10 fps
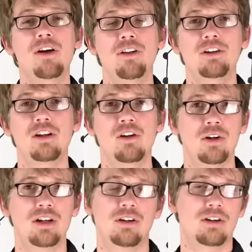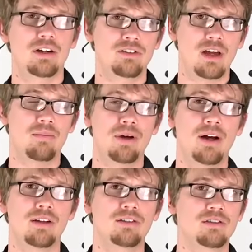A final thing to note here is that
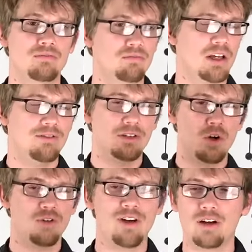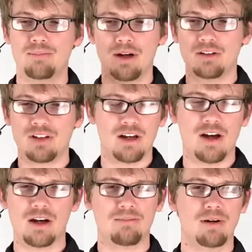bonds, even covalent bonds,
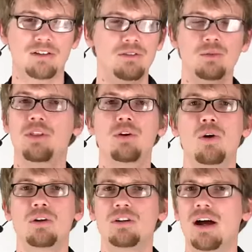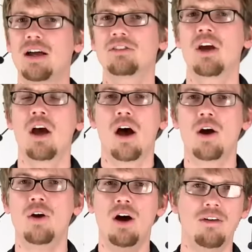ionic bonds, even with their own class,
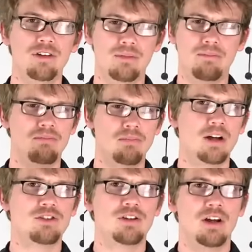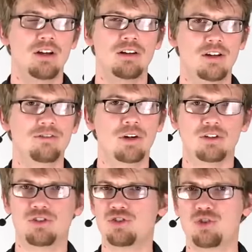are often much
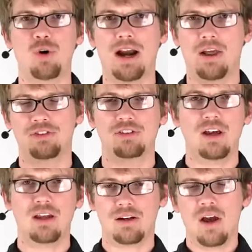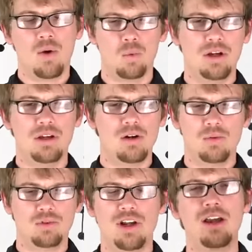different strengths, and we
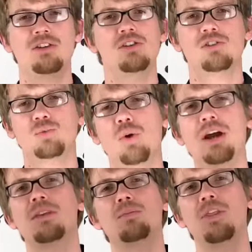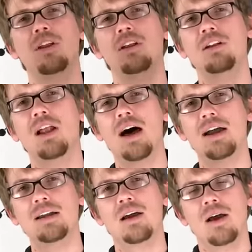tend to just write them with a little
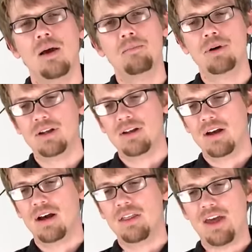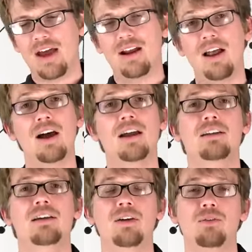line. But that
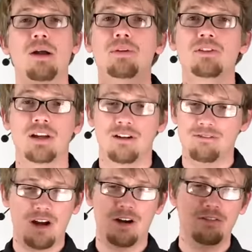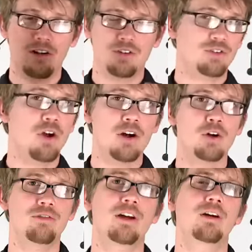line can represent a very, very strong
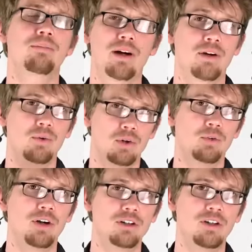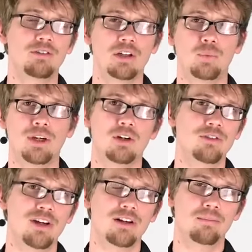covalent bond or a relatively weak
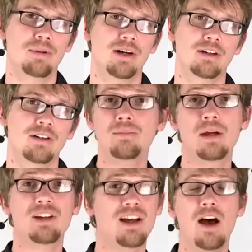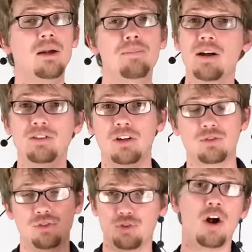covalent bond. Sometimes ionic bonds
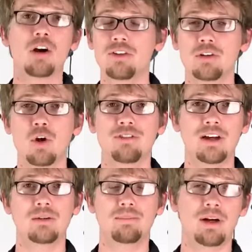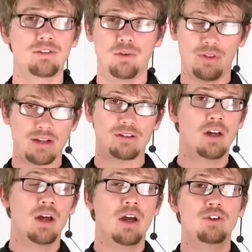are stronger than covalent bonds, though that's
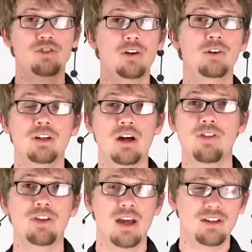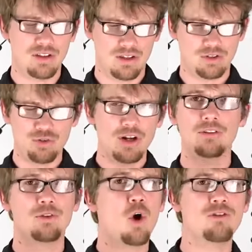generally not the case, and the
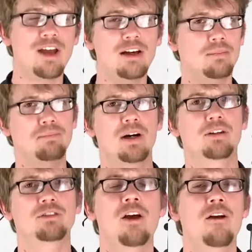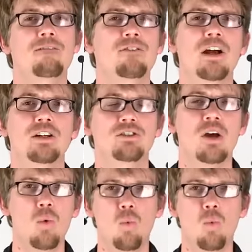strength of covalent bonds varies